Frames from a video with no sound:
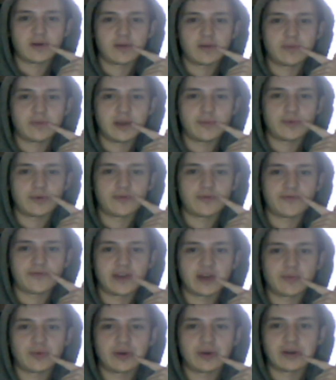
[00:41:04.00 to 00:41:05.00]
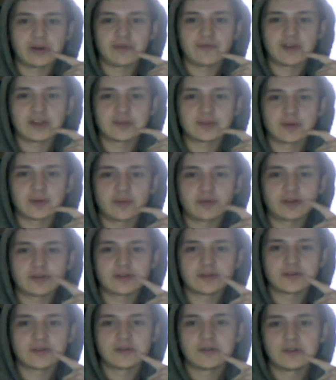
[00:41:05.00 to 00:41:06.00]
about people fanboying FaZe
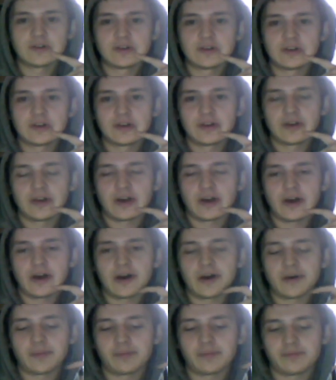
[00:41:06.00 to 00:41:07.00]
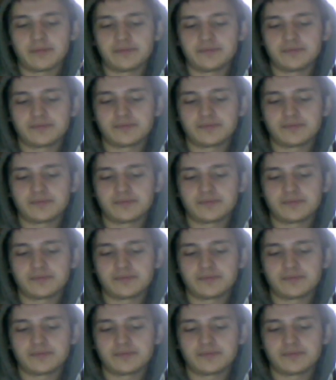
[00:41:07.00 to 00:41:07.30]
members? I mean,